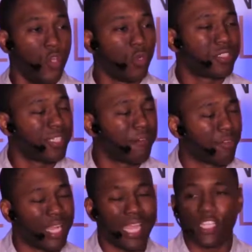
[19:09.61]
Your
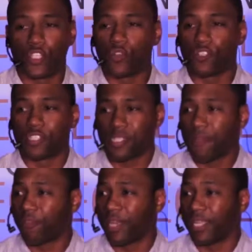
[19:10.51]
suffering is your
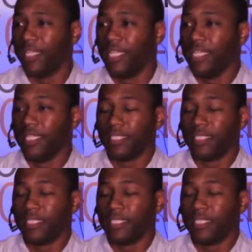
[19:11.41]
suffering.